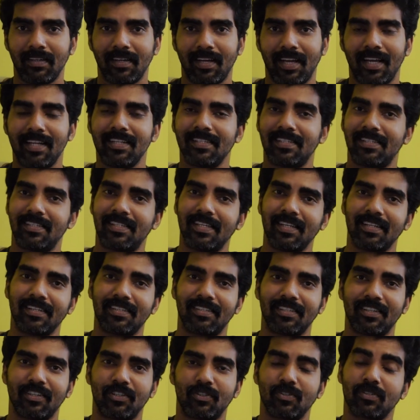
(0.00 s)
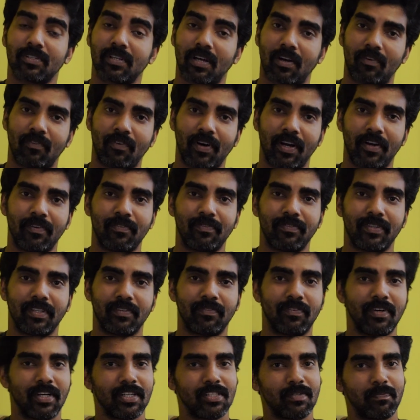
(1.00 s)
instinct to survive the
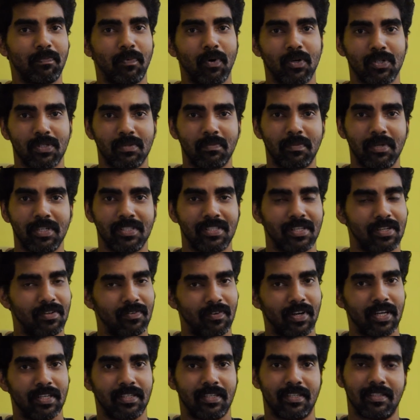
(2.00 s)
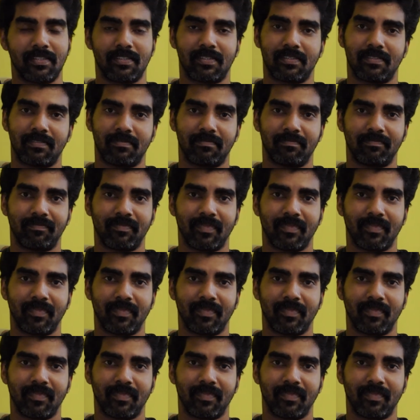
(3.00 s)
worst possible situations